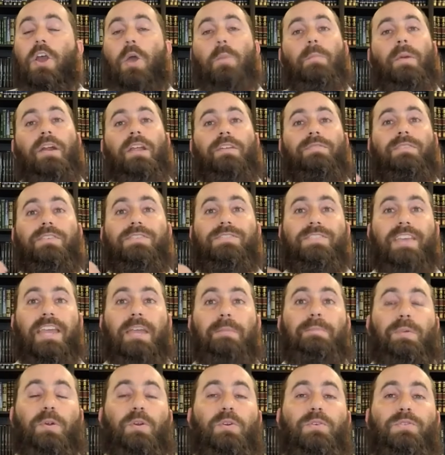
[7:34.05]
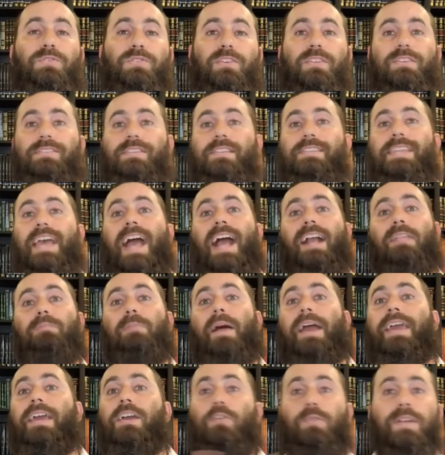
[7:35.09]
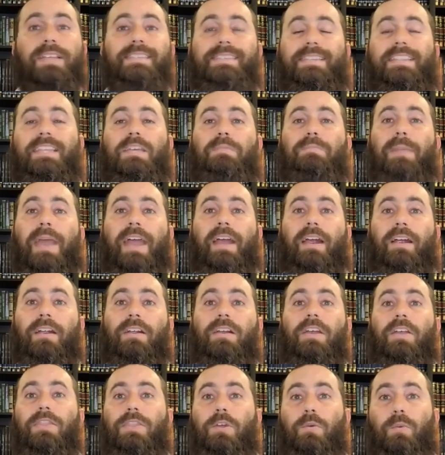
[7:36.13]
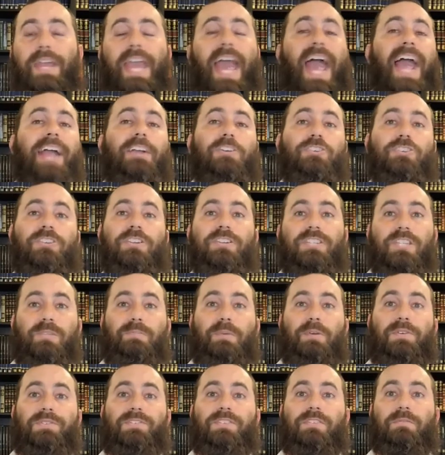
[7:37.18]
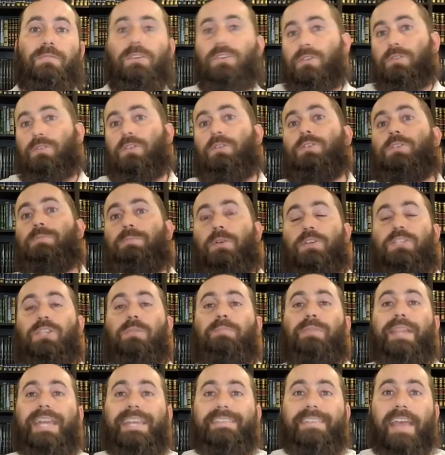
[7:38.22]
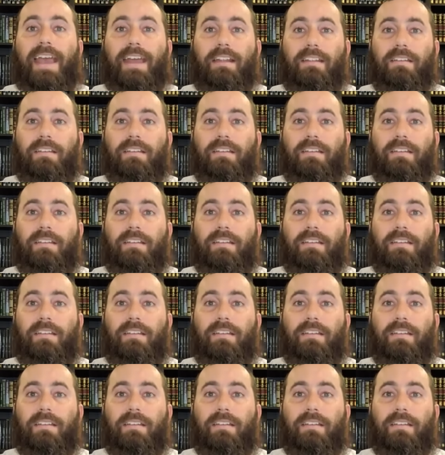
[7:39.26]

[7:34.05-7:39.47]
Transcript: But if the same person is attacked by a grizzly bear, the reaction is supposed to you're supposed to play dead.